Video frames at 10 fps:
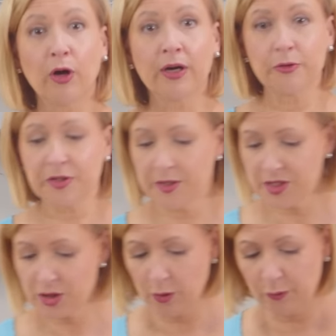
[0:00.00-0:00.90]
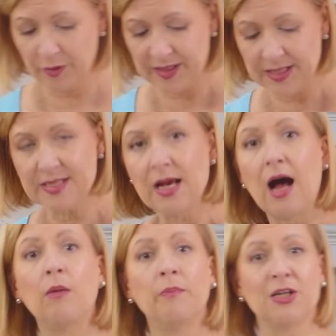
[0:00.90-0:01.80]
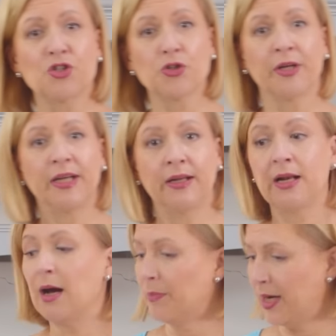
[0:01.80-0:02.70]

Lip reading: I go to the stove with this, I'll measure in my